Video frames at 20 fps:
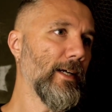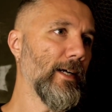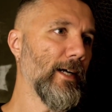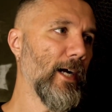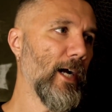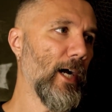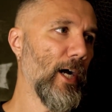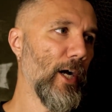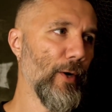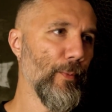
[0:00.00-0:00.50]

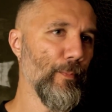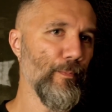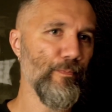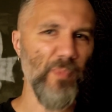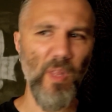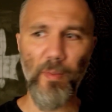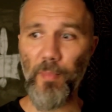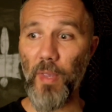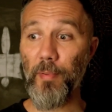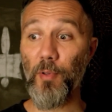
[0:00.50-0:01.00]
and
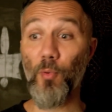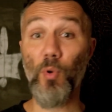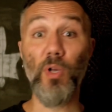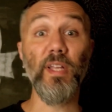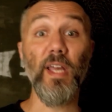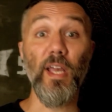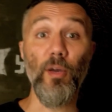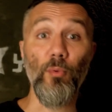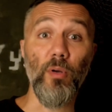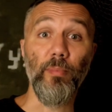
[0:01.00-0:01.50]
maybe one day
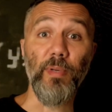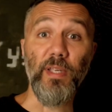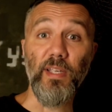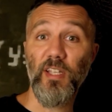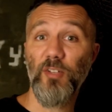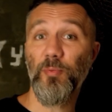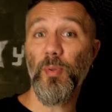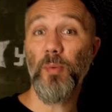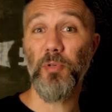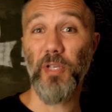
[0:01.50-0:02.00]
it will be as
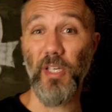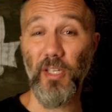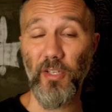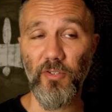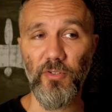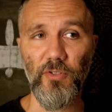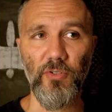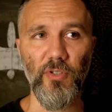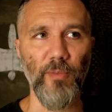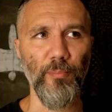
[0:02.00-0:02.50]
people get
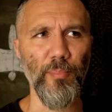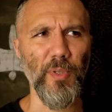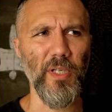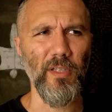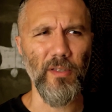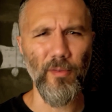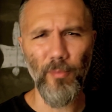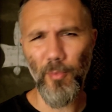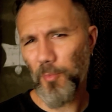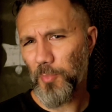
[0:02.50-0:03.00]
used to it.
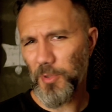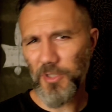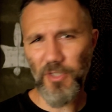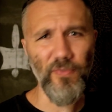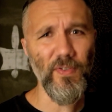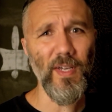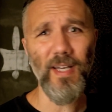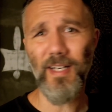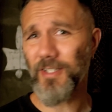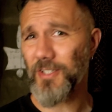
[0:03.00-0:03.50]
But you've
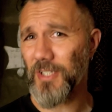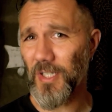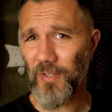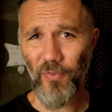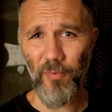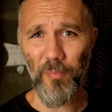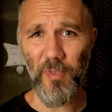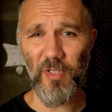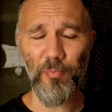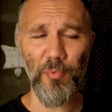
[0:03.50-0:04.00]
got to check for
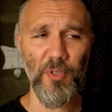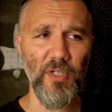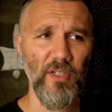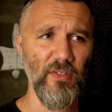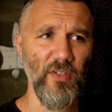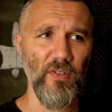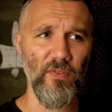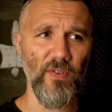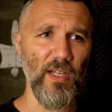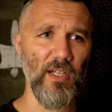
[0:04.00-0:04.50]

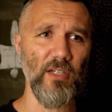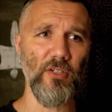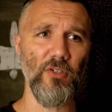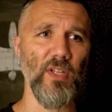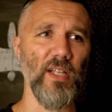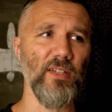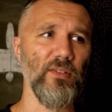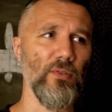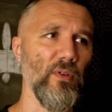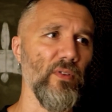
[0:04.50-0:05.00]
misprints. You've got to do
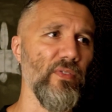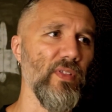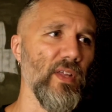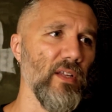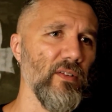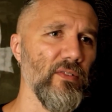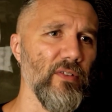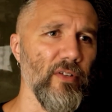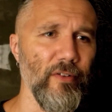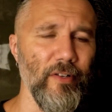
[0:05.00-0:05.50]
that sort of thing.
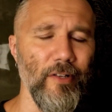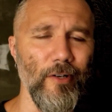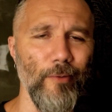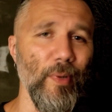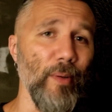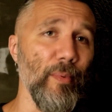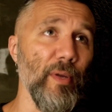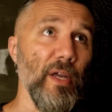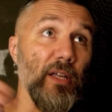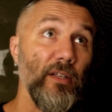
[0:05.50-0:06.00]
So
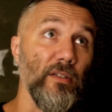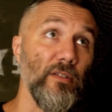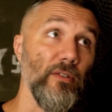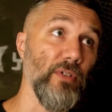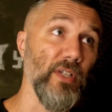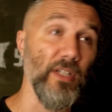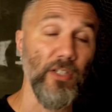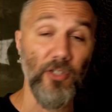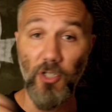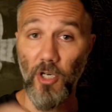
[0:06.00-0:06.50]
maybe I could do
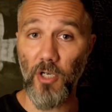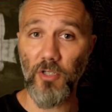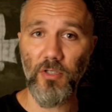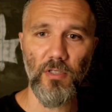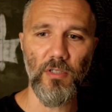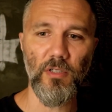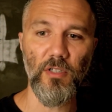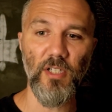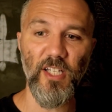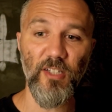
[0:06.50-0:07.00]
it and charge a
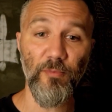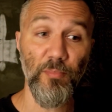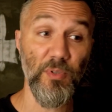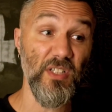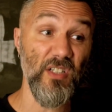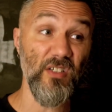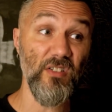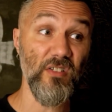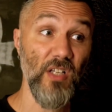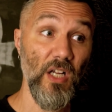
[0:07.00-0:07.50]
little less. But
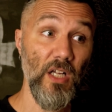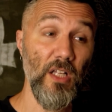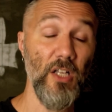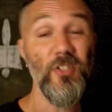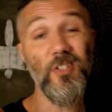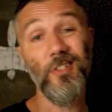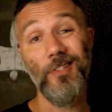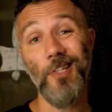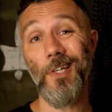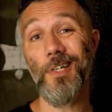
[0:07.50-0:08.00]
there's
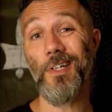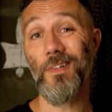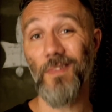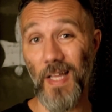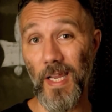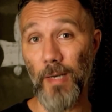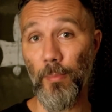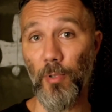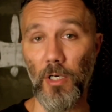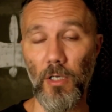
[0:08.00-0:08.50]
a ton of
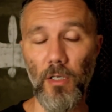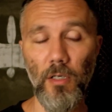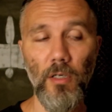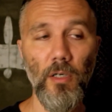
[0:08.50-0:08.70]
labor